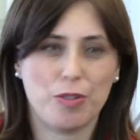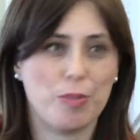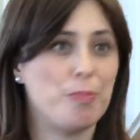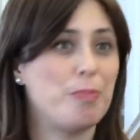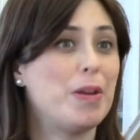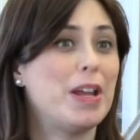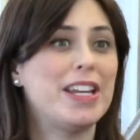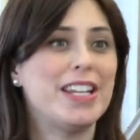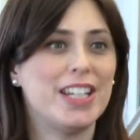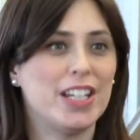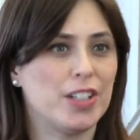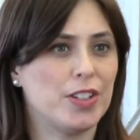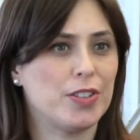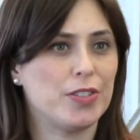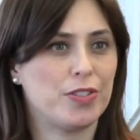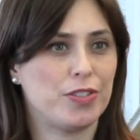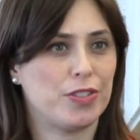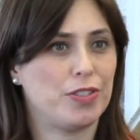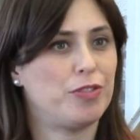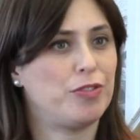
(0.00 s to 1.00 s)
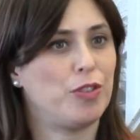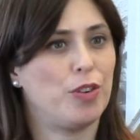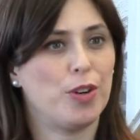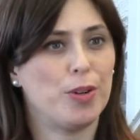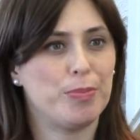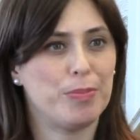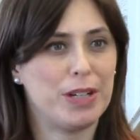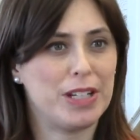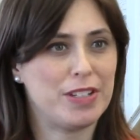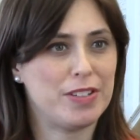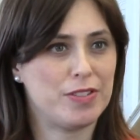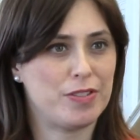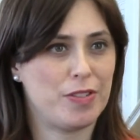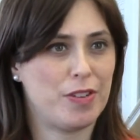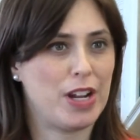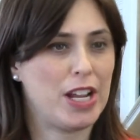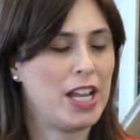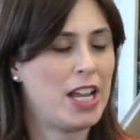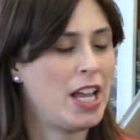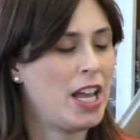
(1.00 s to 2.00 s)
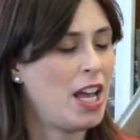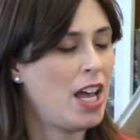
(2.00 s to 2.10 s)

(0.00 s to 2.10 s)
for many years, the foreign ministry